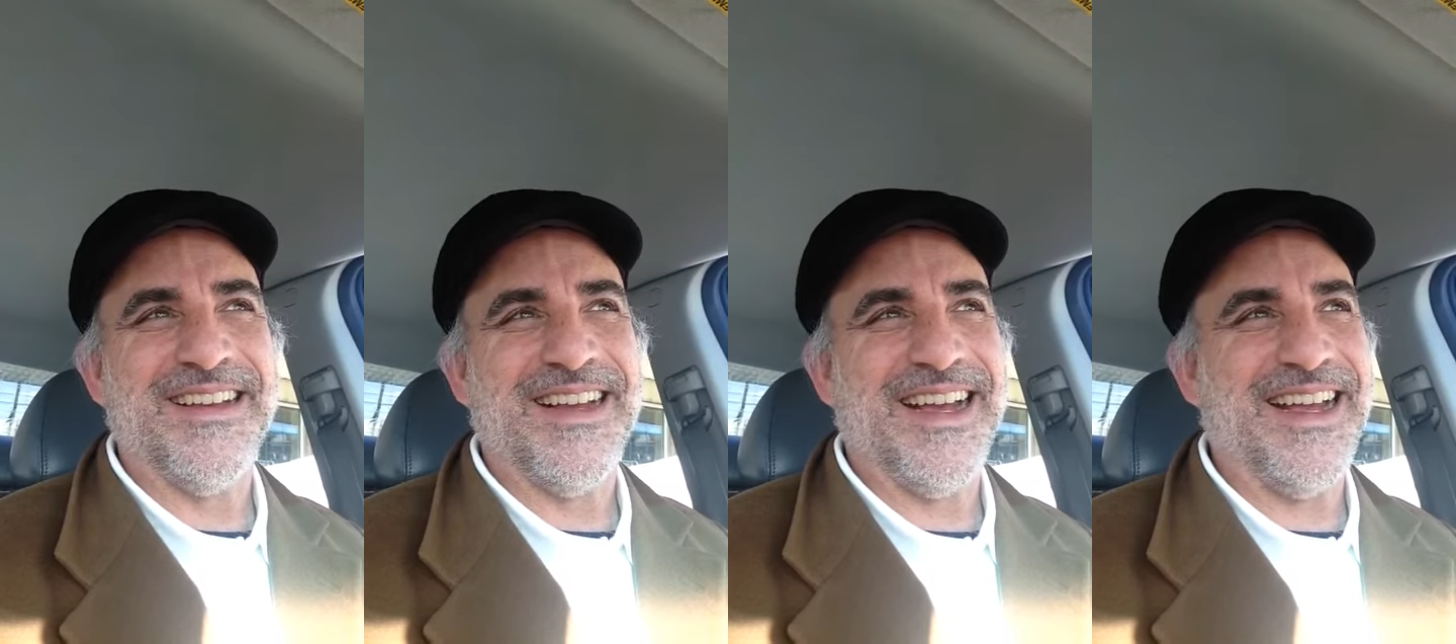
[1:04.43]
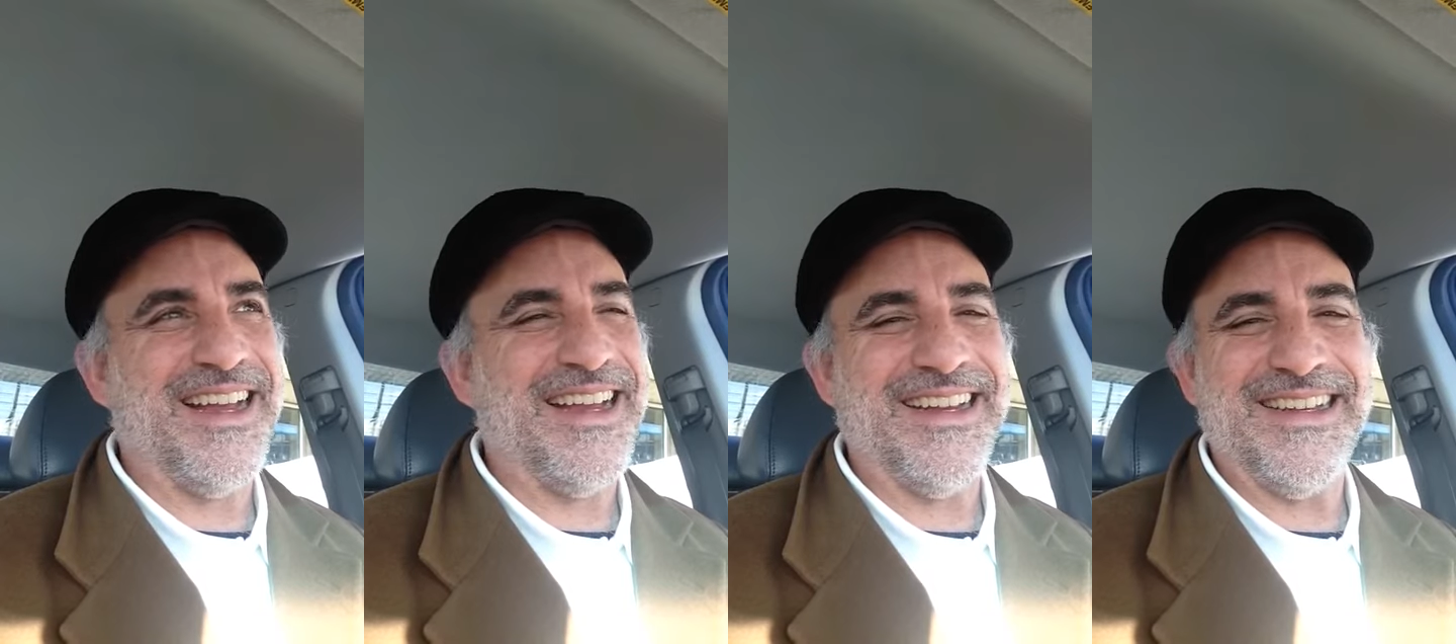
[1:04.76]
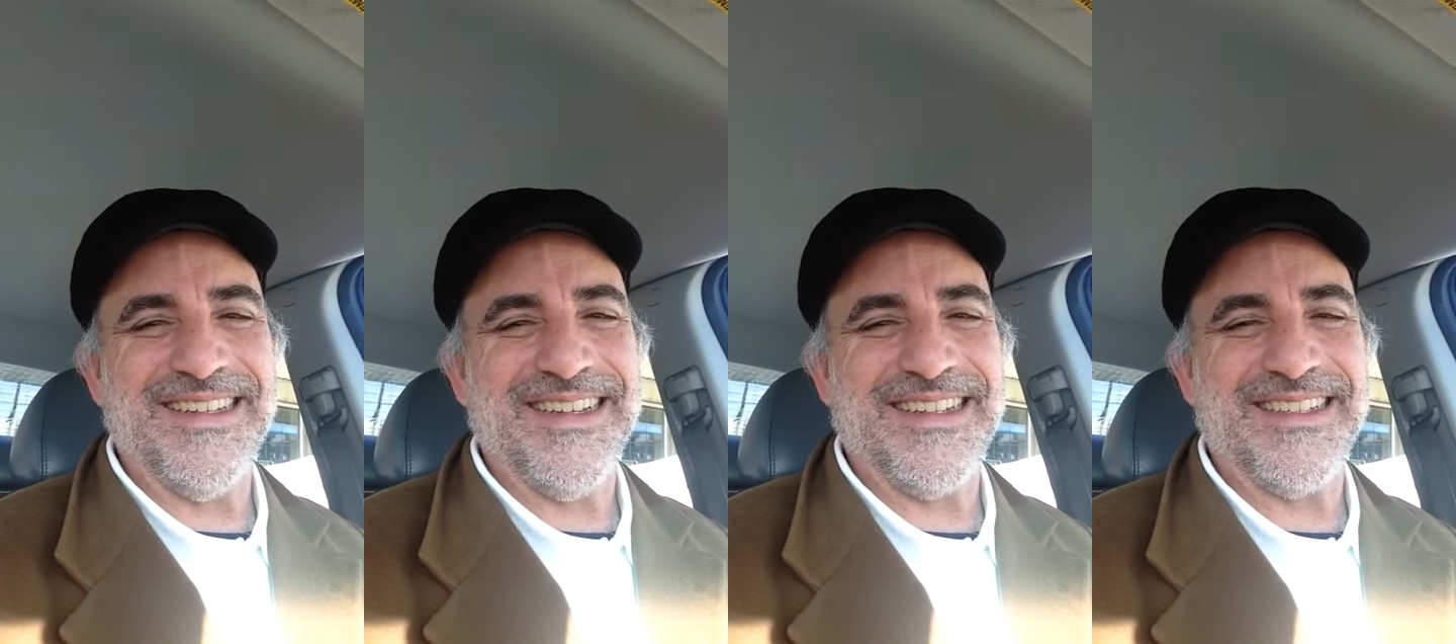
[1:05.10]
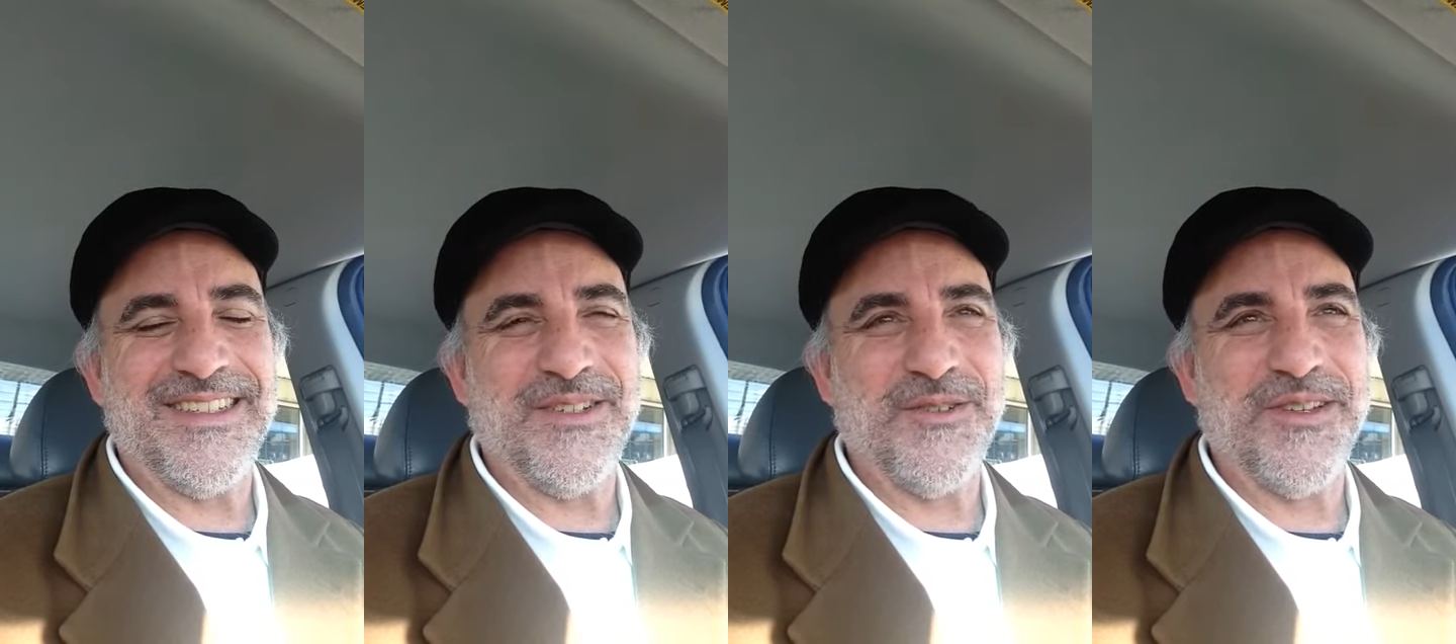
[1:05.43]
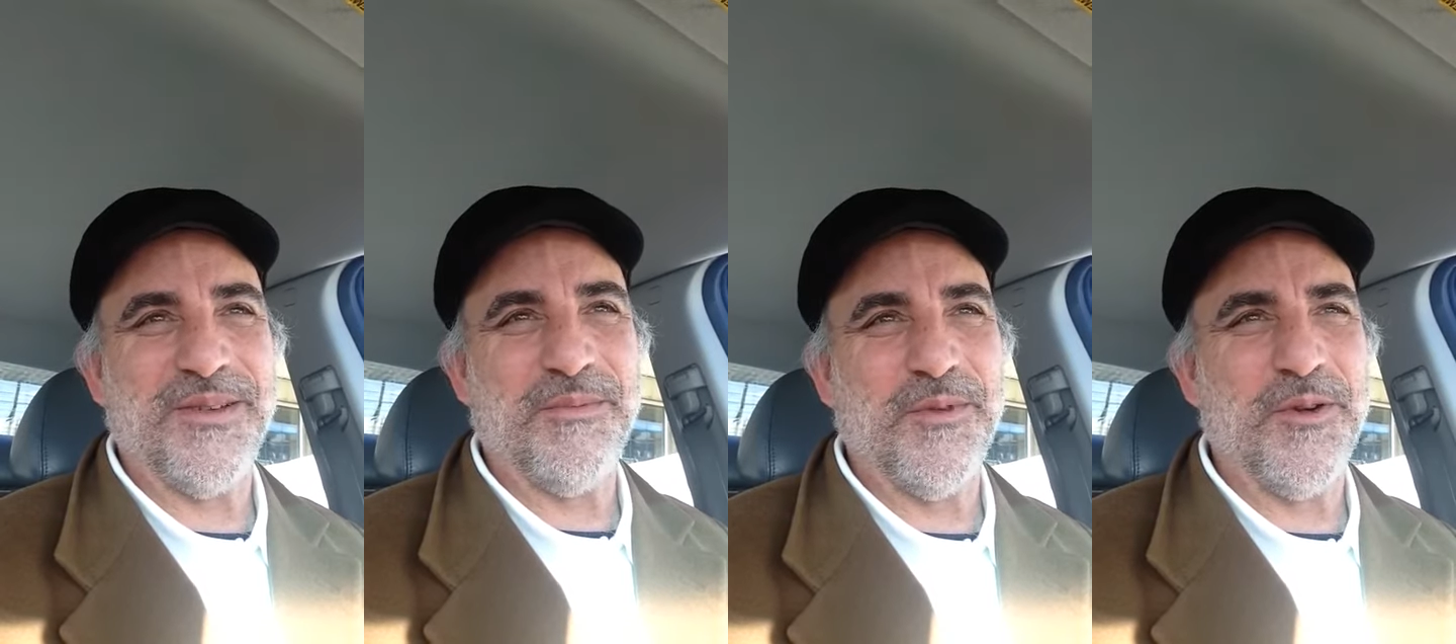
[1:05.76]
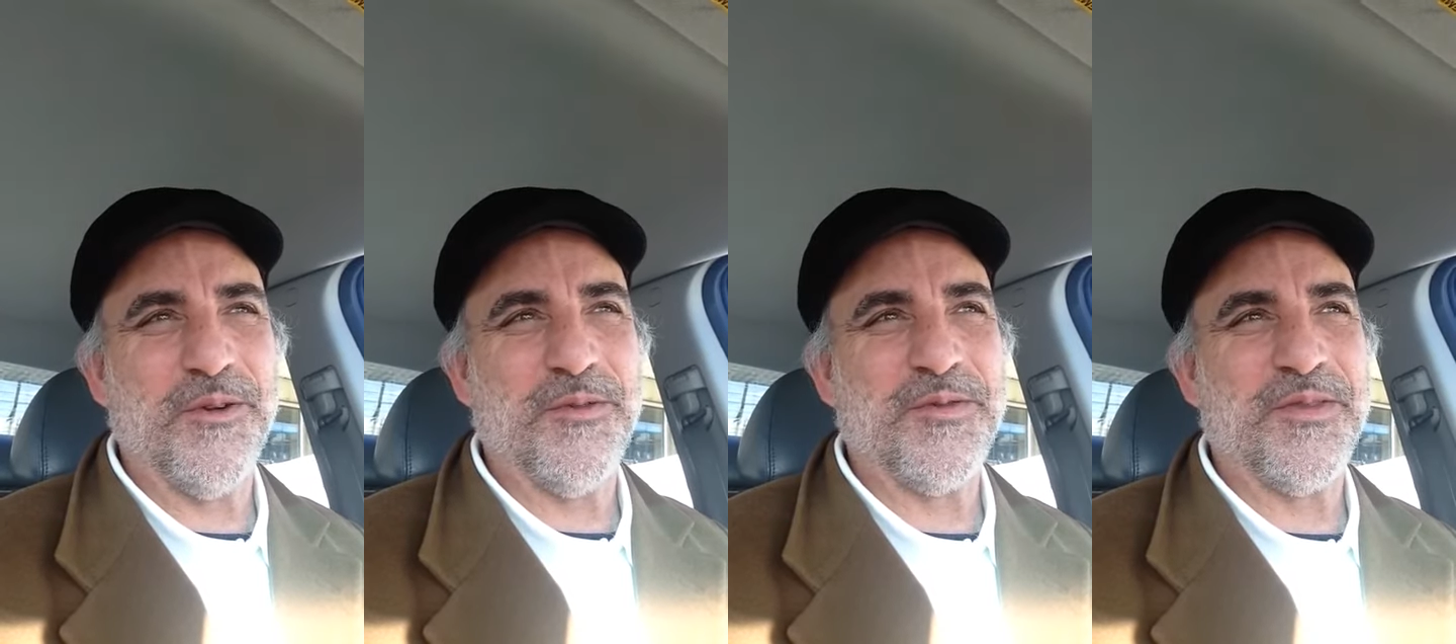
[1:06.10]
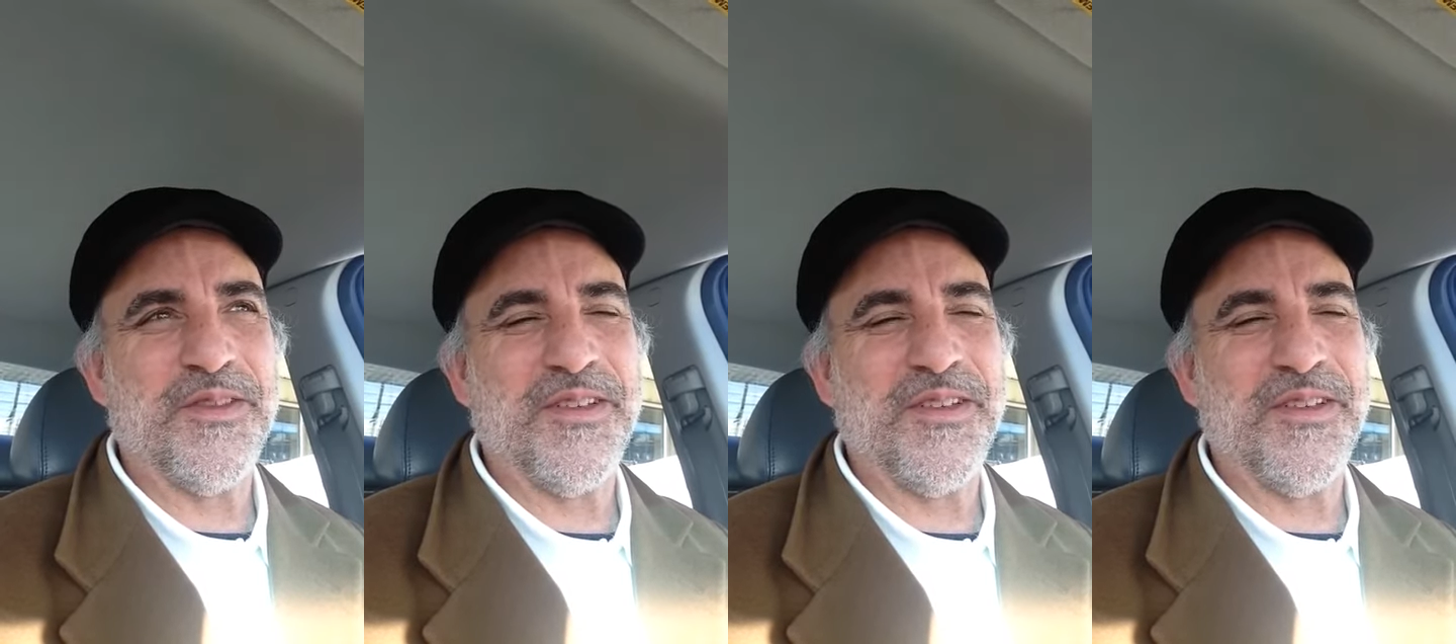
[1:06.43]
and it still didn't move.